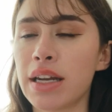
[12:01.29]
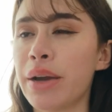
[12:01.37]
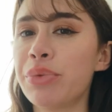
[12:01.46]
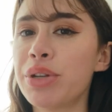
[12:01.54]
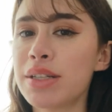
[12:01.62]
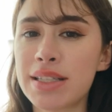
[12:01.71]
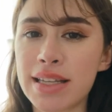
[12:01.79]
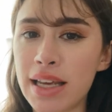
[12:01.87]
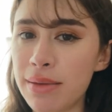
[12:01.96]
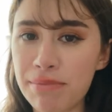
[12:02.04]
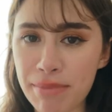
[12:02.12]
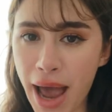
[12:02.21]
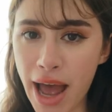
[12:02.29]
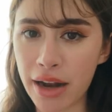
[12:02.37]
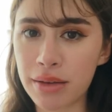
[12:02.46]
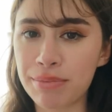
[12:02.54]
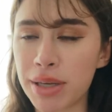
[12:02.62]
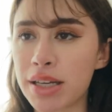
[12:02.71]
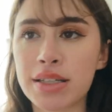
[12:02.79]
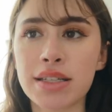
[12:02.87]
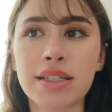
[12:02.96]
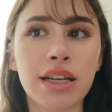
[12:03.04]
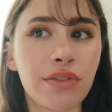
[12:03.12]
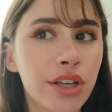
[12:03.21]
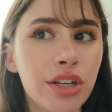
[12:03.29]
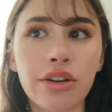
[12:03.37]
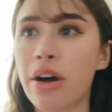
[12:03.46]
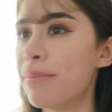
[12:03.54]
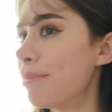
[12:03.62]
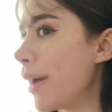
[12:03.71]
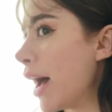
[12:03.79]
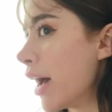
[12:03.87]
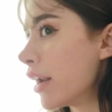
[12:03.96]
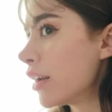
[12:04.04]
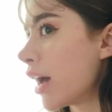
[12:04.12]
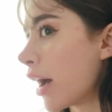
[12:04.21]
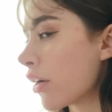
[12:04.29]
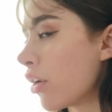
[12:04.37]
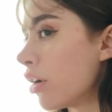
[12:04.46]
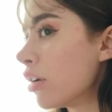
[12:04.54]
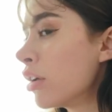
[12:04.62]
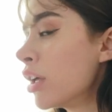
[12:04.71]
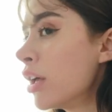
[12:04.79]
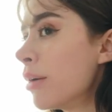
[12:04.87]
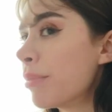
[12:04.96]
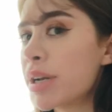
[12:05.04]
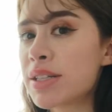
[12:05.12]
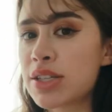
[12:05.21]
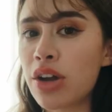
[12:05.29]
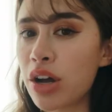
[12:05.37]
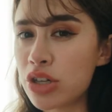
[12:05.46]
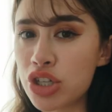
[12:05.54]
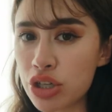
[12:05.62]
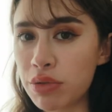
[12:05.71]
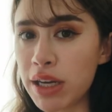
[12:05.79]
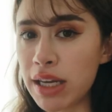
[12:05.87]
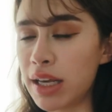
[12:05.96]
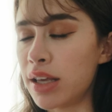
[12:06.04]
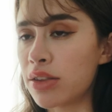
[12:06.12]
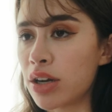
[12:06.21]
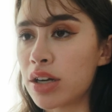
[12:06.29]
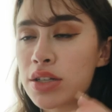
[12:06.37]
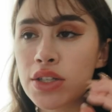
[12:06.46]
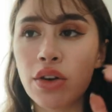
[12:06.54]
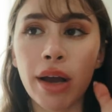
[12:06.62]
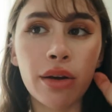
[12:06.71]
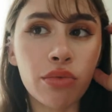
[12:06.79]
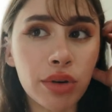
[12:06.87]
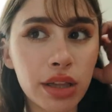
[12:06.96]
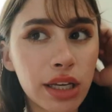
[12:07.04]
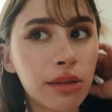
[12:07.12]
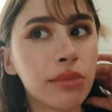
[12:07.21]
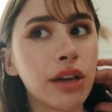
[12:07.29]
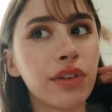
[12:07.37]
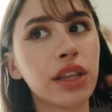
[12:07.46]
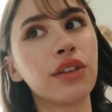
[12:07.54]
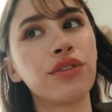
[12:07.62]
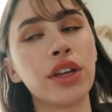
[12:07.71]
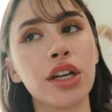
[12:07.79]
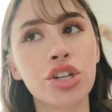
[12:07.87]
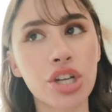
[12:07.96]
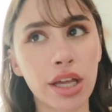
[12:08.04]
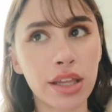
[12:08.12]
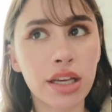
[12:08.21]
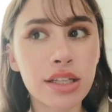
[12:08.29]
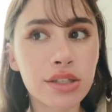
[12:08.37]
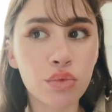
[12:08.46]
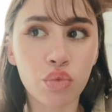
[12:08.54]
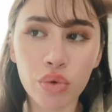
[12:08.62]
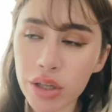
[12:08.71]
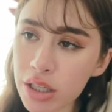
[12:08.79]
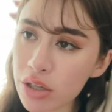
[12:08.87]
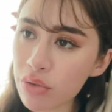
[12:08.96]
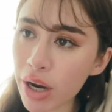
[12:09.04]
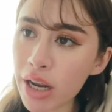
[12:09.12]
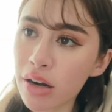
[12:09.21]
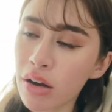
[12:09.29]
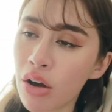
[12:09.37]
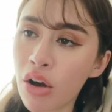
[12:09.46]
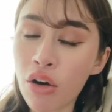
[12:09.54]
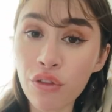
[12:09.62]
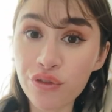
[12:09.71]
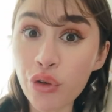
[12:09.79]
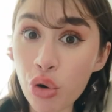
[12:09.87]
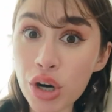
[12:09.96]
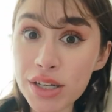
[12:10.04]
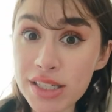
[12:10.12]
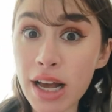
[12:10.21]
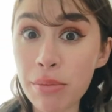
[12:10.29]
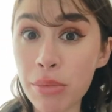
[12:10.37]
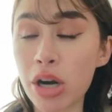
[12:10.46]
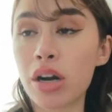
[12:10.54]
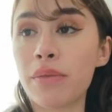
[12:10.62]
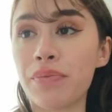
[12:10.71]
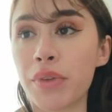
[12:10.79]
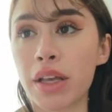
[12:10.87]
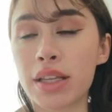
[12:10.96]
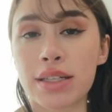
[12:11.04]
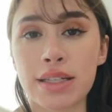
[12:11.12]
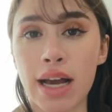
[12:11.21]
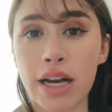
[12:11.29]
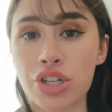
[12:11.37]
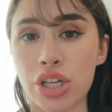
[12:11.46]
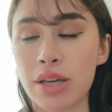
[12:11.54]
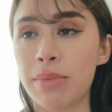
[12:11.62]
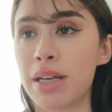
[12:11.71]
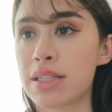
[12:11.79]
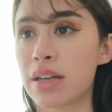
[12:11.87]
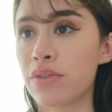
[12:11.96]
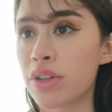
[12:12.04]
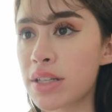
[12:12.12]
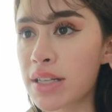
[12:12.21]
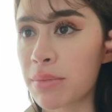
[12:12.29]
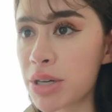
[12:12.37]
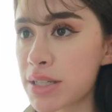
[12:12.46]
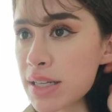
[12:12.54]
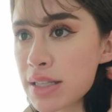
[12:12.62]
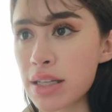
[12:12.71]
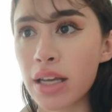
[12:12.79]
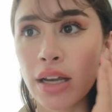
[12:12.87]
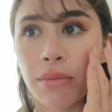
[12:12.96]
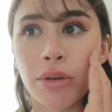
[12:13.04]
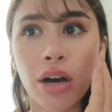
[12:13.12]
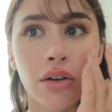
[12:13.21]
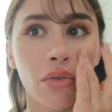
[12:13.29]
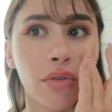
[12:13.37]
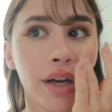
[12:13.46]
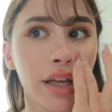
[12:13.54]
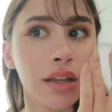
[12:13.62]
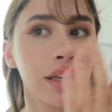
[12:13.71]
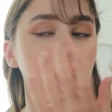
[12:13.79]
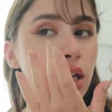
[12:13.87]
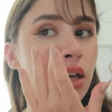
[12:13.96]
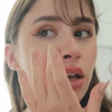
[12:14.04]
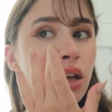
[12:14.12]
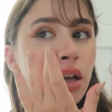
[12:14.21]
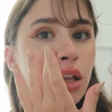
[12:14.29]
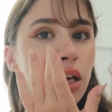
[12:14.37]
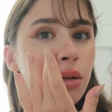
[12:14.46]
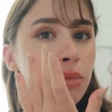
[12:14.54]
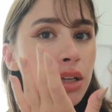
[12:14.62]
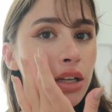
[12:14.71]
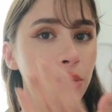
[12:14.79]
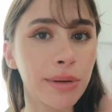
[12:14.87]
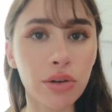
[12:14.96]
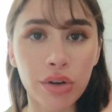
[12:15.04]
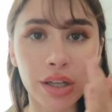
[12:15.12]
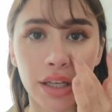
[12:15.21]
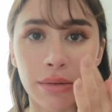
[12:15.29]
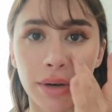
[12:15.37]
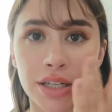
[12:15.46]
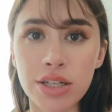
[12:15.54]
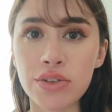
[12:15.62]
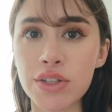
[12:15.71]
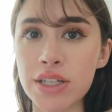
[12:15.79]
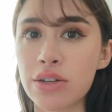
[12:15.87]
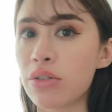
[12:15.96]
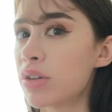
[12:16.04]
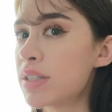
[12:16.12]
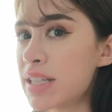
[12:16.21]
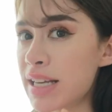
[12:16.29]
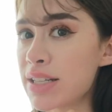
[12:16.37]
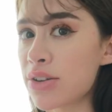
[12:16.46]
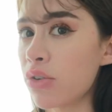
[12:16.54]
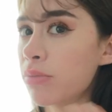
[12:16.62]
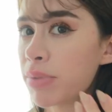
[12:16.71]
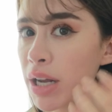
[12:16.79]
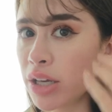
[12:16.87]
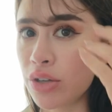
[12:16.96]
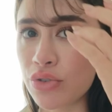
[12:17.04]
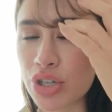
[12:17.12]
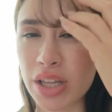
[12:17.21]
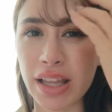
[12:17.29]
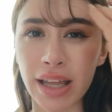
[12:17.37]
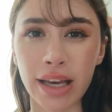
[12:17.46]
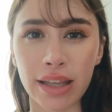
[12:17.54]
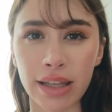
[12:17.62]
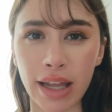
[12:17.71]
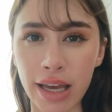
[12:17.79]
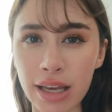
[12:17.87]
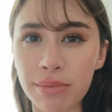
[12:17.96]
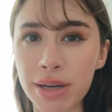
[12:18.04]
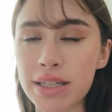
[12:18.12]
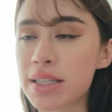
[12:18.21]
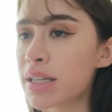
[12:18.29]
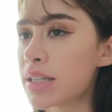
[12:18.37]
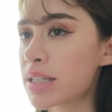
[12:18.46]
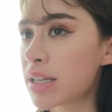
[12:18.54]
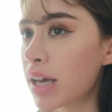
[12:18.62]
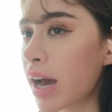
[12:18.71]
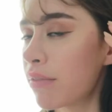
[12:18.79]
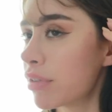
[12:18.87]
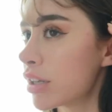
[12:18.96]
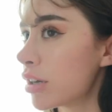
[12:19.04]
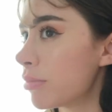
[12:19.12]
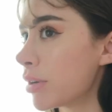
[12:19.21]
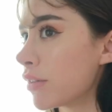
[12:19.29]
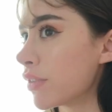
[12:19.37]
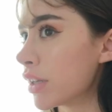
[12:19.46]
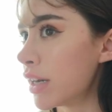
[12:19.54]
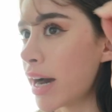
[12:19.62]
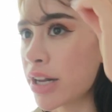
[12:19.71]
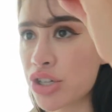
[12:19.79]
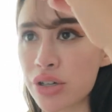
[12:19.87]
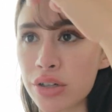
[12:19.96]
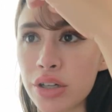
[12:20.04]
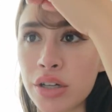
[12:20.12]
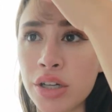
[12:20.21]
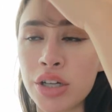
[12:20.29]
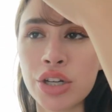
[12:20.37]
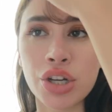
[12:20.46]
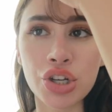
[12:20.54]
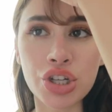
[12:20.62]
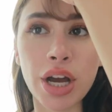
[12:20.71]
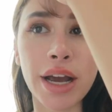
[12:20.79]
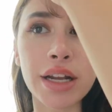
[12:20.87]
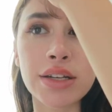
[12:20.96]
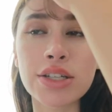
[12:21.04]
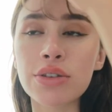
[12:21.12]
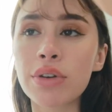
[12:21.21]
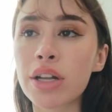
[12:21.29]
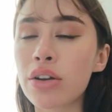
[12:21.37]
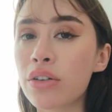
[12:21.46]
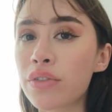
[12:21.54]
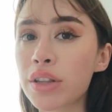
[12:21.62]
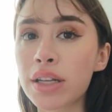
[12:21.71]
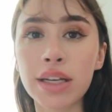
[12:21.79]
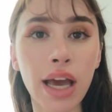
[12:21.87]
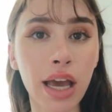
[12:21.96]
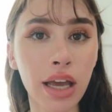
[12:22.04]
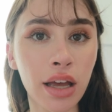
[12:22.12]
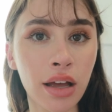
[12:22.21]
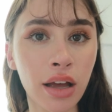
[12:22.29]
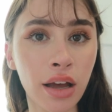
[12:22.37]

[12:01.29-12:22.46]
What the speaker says: I wouldn't say matte, because it's definitely not matte at all, but it's not dewy either. So I really am loving the finish. I think it's really great for summer. Like, this is actually amazing for the summer season. Like, I'm not oily. Like, I'm a little bit oily in my T-zone, but I usually like my skin to have a little bit of a natural shine to it over the day.